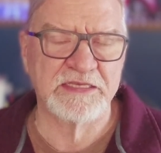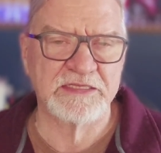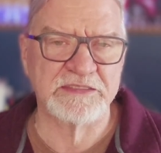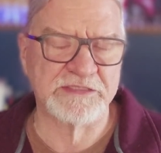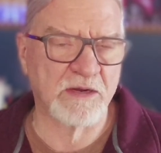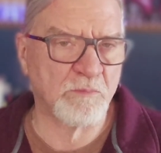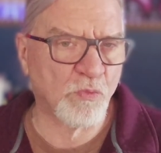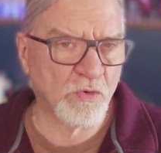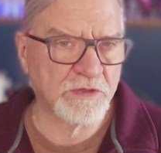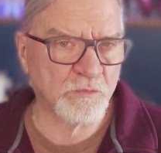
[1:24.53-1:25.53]
Is that
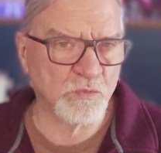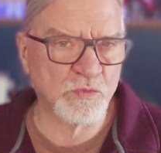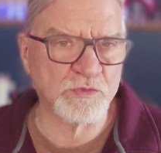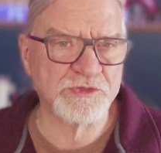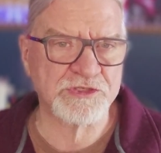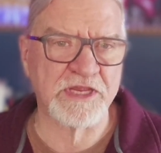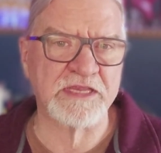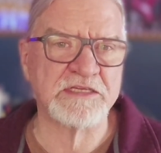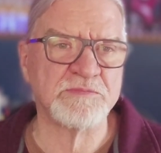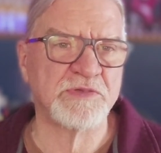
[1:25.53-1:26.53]
important rules
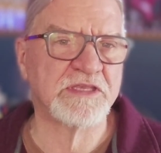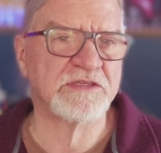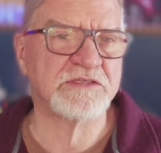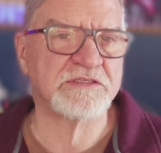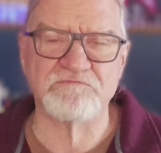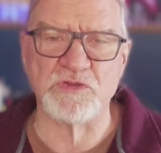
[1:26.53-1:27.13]
change because